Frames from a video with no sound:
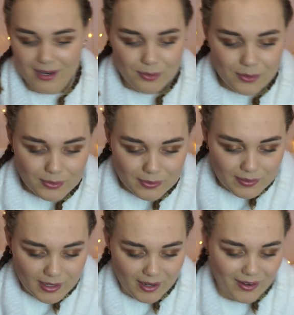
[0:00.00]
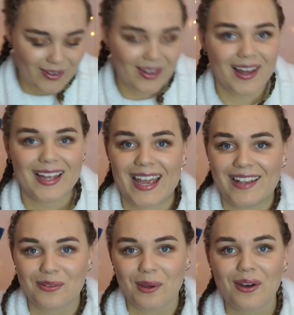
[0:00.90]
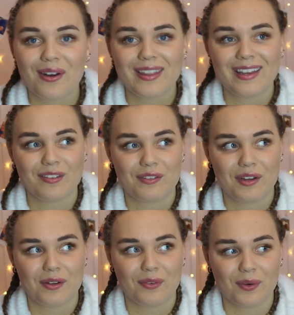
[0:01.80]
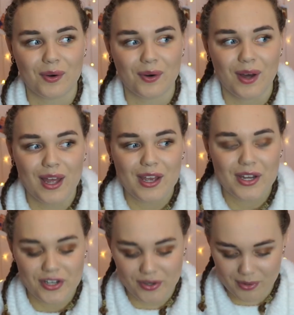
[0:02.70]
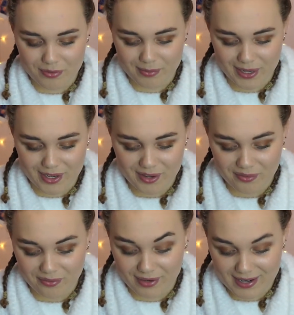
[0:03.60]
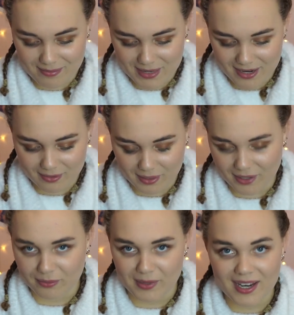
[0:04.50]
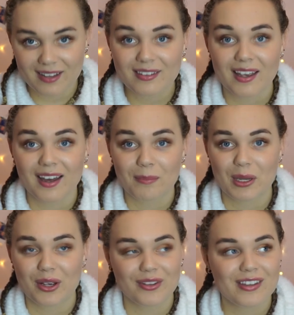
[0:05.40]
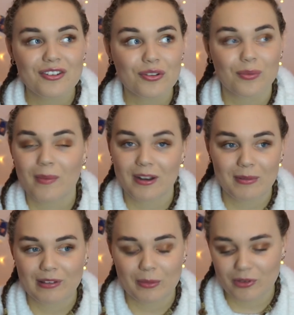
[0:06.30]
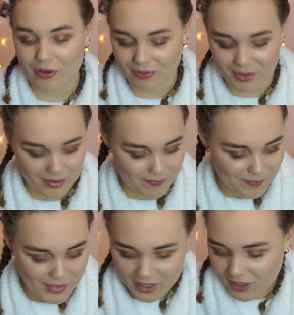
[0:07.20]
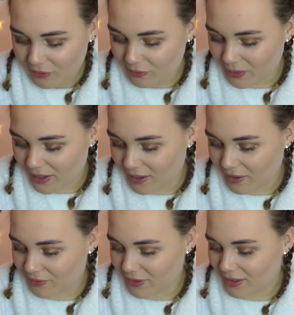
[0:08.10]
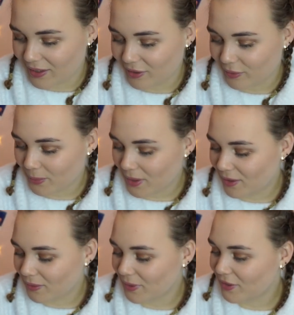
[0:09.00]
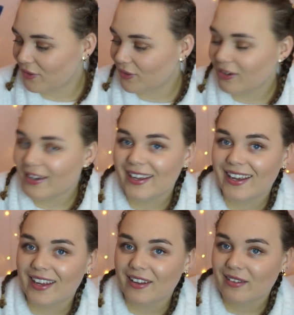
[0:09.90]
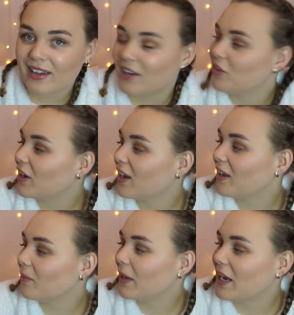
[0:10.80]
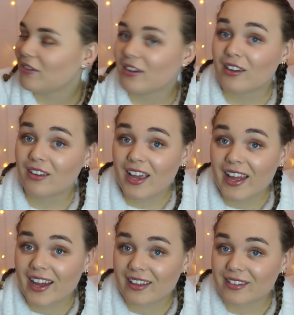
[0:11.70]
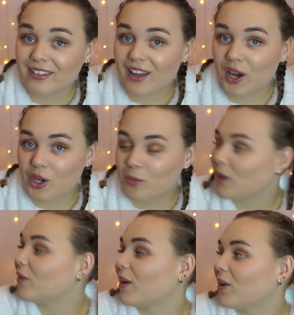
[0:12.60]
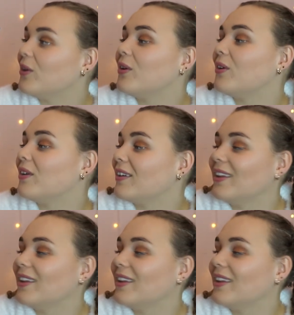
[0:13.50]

And also, okay, so I got these two for two of my flatmates, housemates, because they just remind me so much of them. So I have this one which is a chicken painted and says I could be a raccoon.